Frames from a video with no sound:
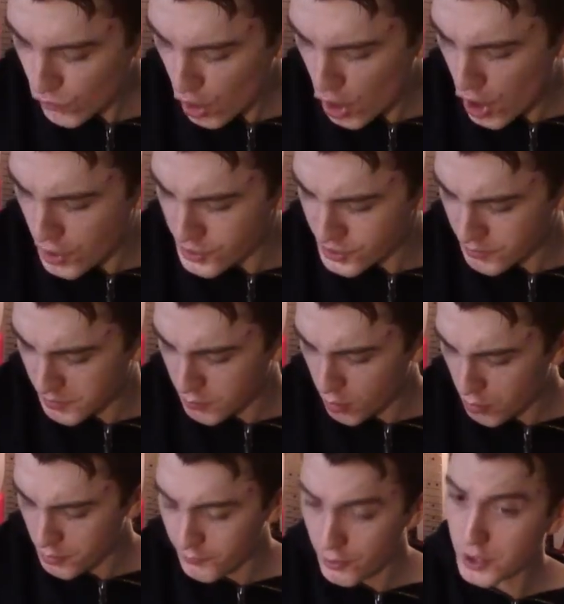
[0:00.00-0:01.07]
there's something
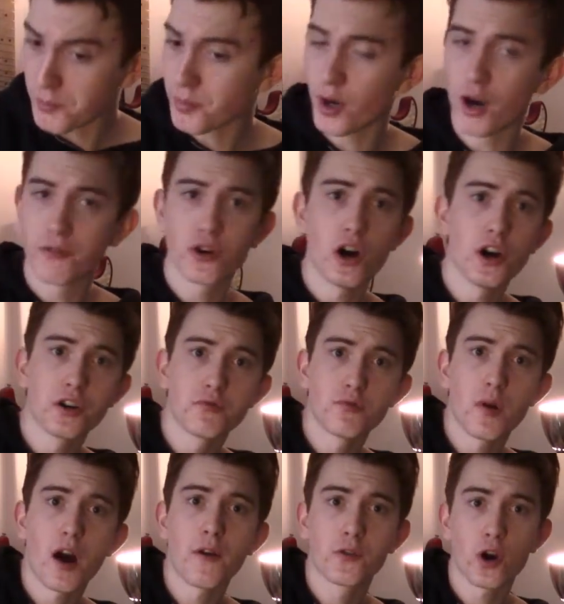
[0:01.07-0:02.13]
wrong with the volume pot. I've
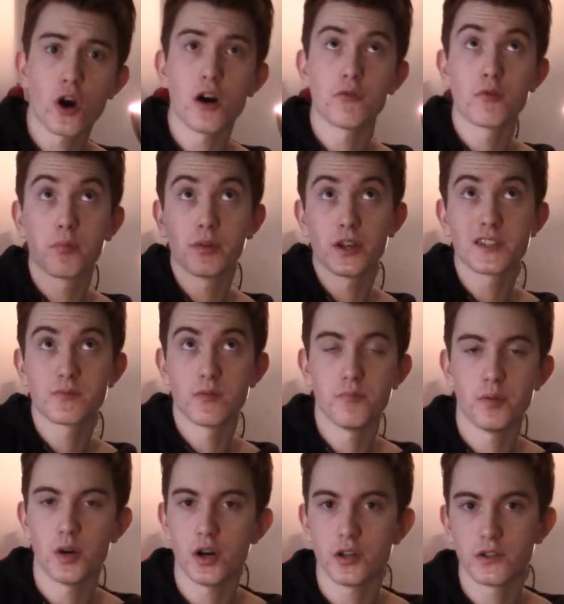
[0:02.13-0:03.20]
got a replacement
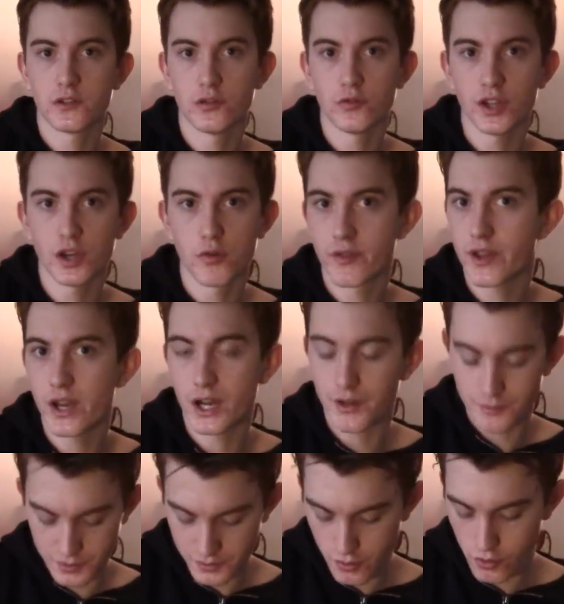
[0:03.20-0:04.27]
pot to deal with it, and
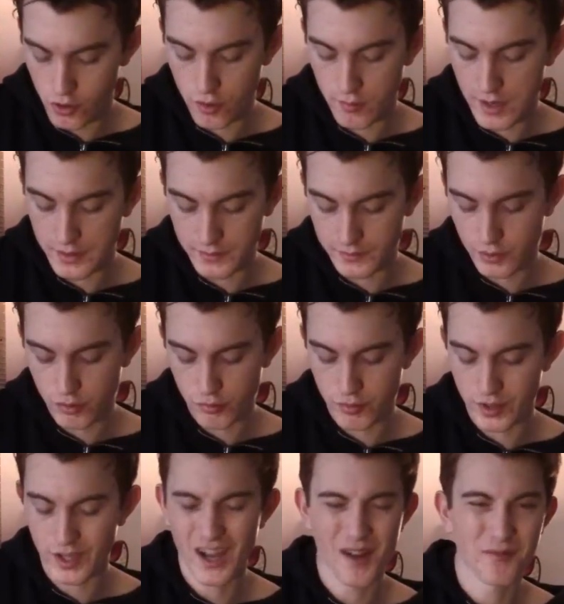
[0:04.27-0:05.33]
I've just not got around to doing with
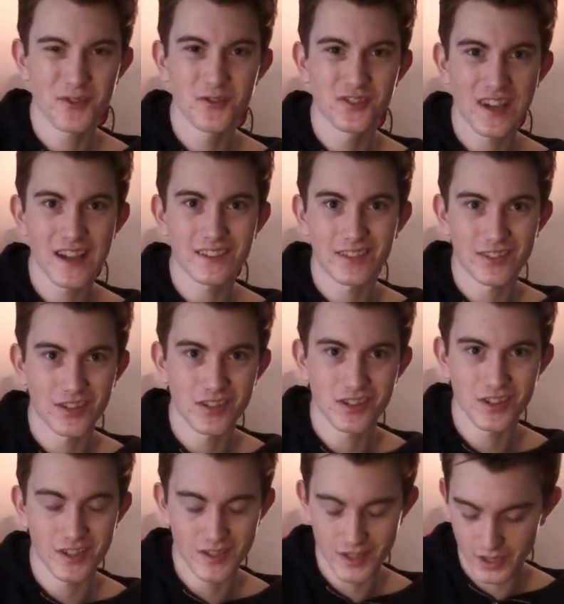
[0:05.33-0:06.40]
it yet. I'm too scared to touch
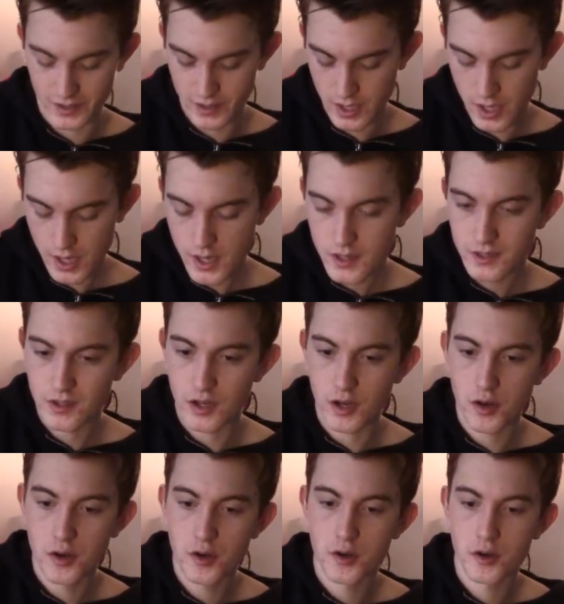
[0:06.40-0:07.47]
these things. So...